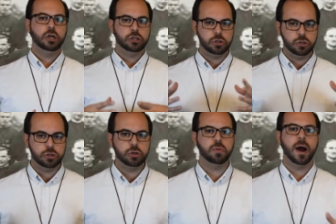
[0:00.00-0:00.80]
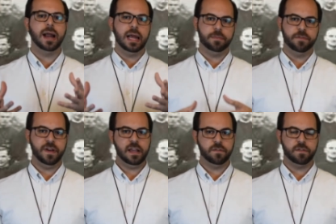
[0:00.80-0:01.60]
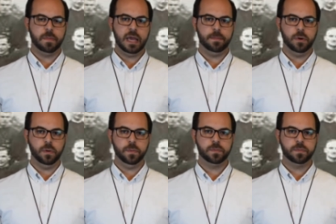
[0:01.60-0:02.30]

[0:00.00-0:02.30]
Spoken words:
to rile up the faith of the people.